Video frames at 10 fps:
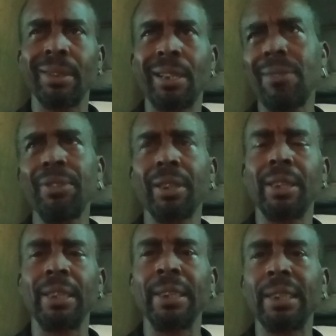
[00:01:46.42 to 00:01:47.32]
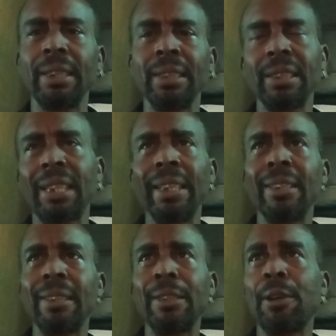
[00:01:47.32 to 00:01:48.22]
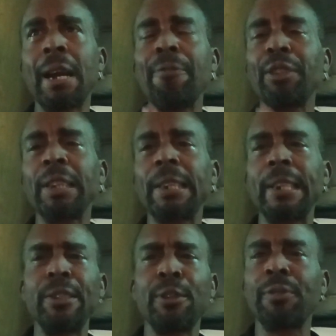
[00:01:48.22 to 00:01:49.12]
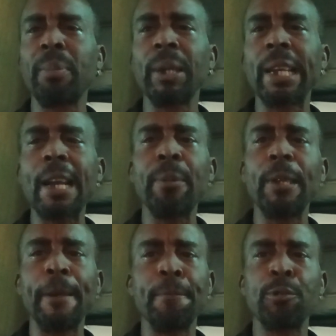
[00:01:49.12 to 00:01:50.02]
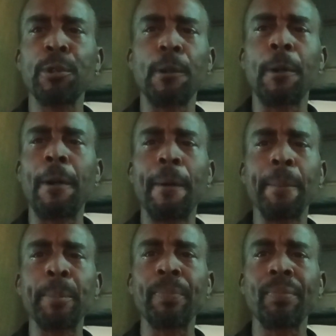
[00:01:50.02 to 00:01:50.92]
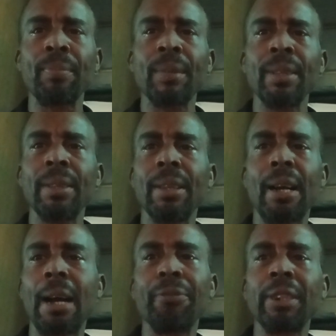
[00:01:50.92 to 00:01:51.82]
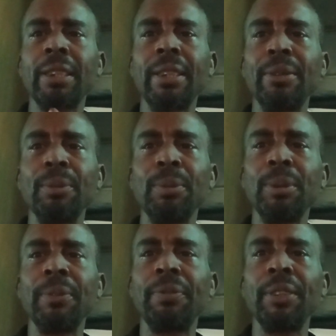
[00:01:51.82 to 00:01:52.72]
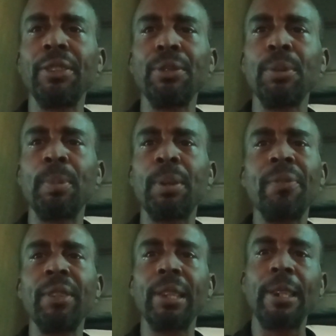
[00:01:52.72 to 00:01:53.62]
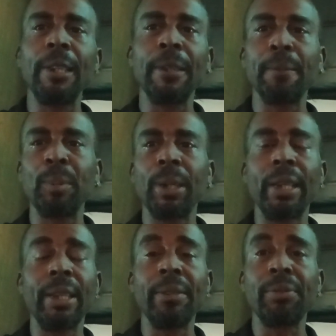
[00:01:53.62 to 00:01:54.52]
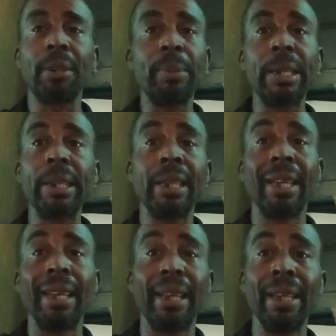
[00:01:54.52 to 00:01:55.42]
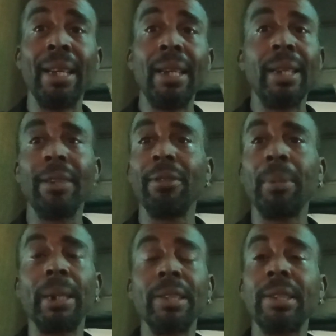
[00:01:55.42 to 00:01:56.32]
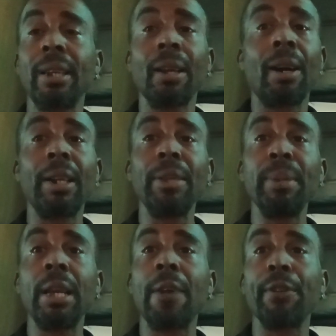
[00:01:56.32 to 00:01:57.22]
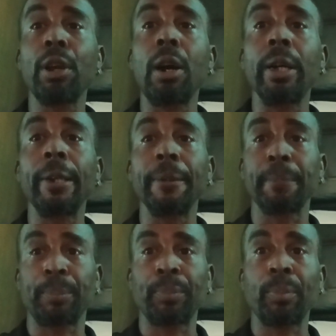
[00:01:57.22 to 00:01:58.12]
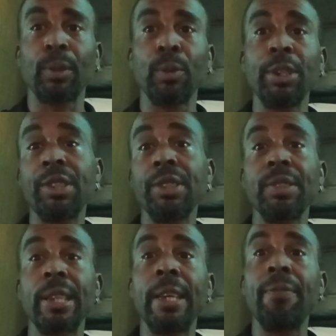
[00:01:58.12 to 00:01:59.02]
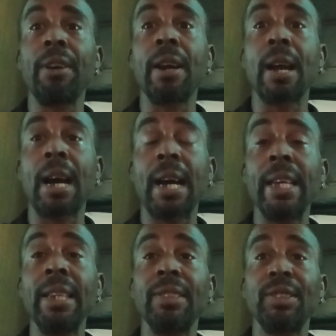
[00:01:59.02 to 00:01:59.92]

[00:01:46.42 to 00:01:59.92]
African. It's like you're African and you're from the Caribbean, so African would fit you perfectly. And from that day, everybody started calling me African, which is Friconn.